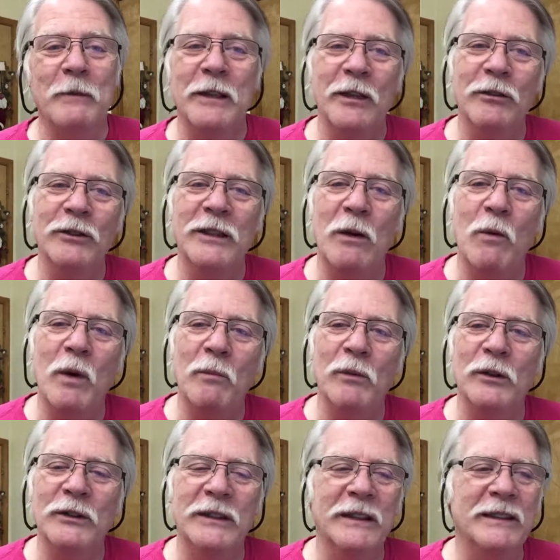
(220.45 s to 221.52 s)
But then there's that one
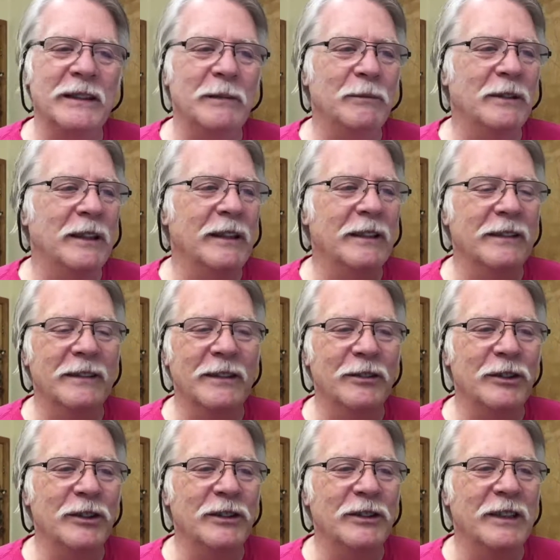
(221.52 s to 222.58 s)
person, it seems like they're
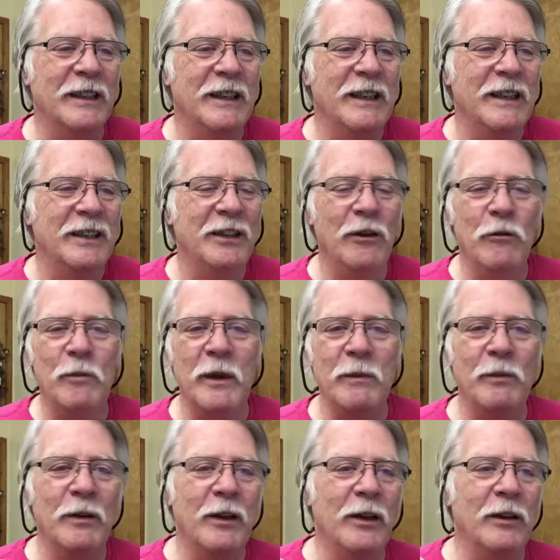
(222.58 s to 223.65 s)
just, you know,
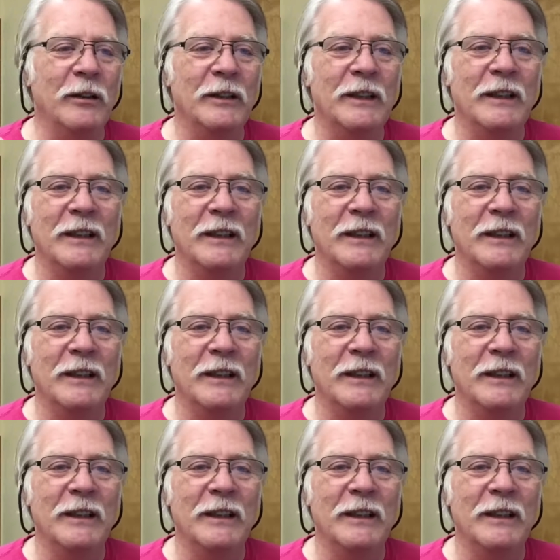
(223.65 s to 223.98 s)
people are